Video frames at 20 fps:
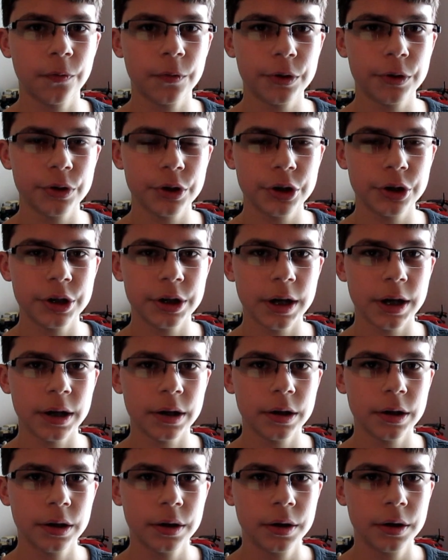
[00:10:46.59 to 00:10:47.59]
Fusion
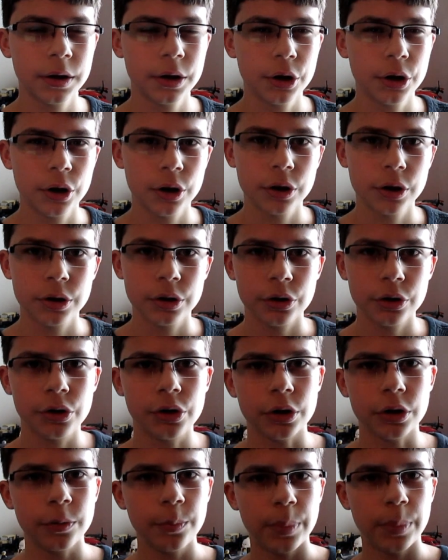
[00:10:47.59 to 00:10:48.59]
Tech.
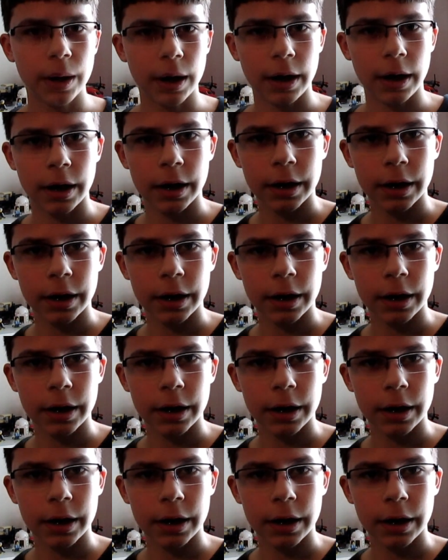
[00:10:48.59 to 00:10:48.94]
Goodbye.